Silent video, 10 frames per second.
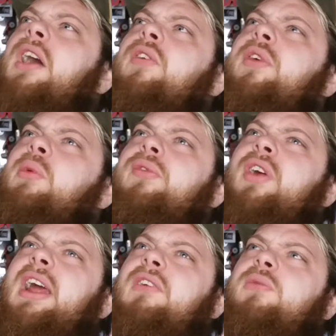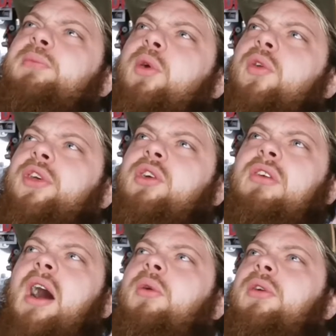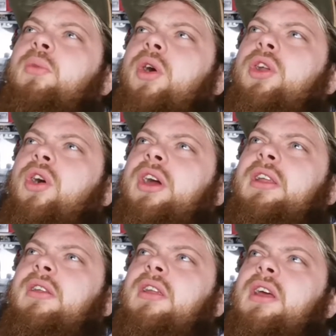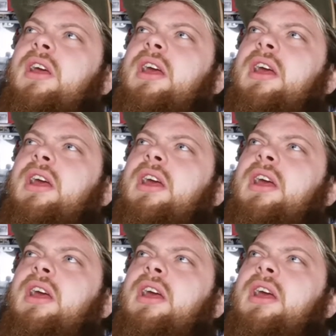I don't think we've really explored the crowd and whatnot in